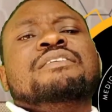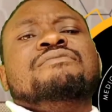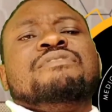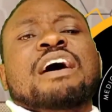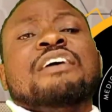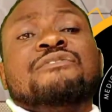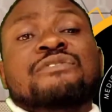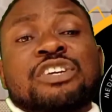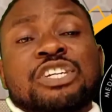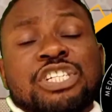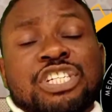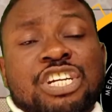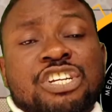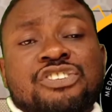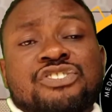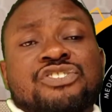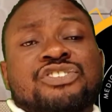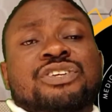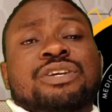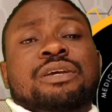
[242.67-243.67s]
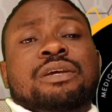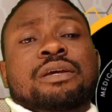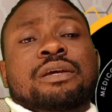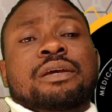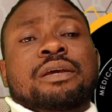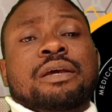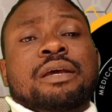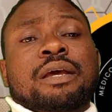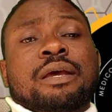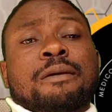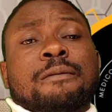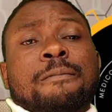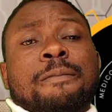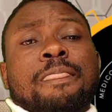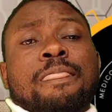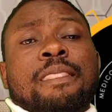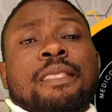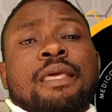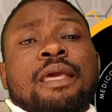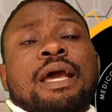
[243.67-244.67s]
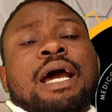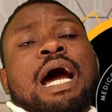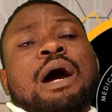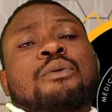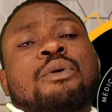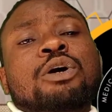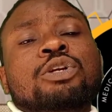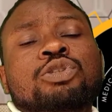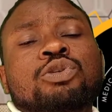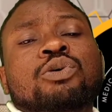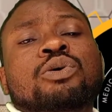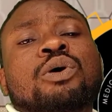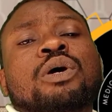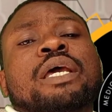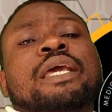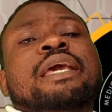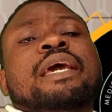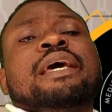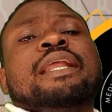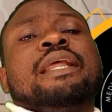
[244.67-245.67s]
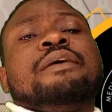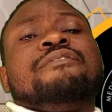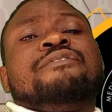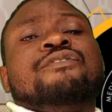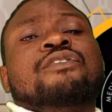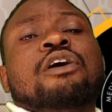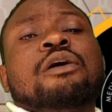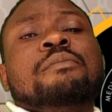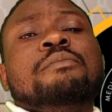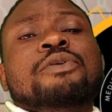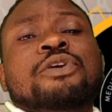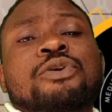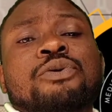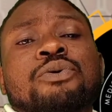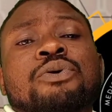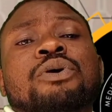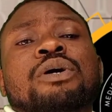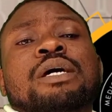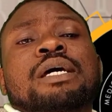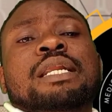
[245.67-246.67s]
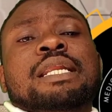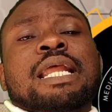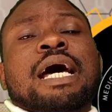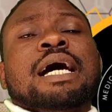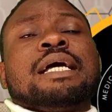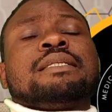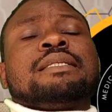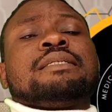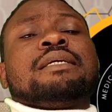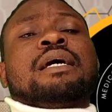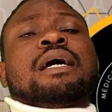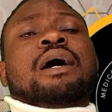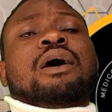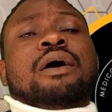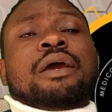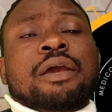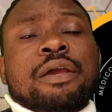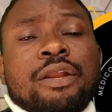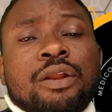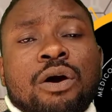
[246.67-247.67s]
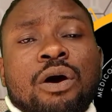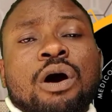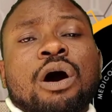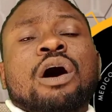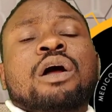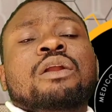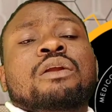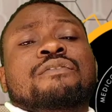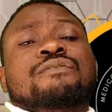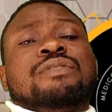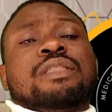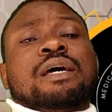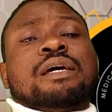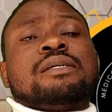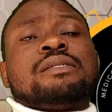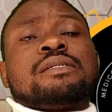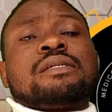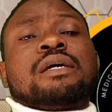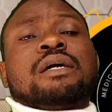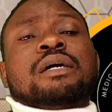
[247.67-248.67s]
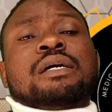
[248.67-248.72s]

efficiency. I want to again inform you that in all of this